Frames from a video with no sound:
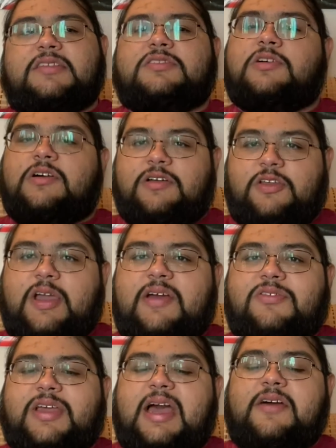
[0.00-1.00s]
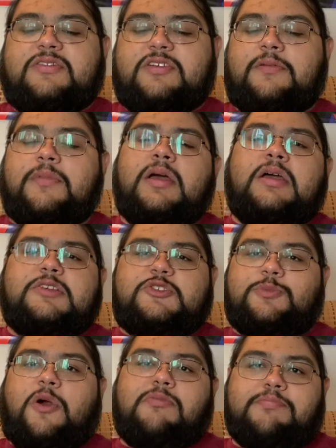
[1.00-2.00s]
So you have to have some
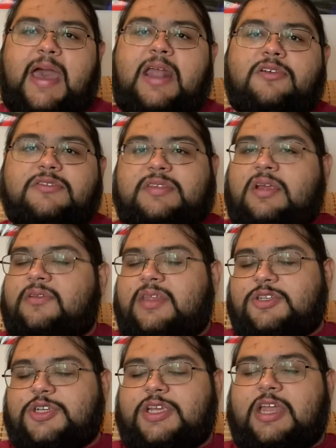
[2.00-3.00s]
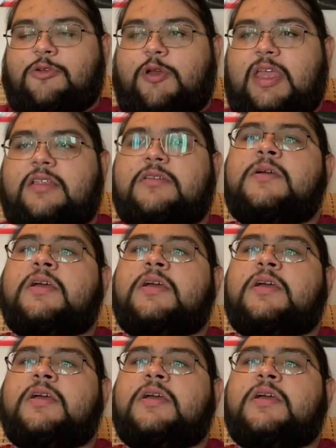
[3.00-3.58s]
smart battles there that she can win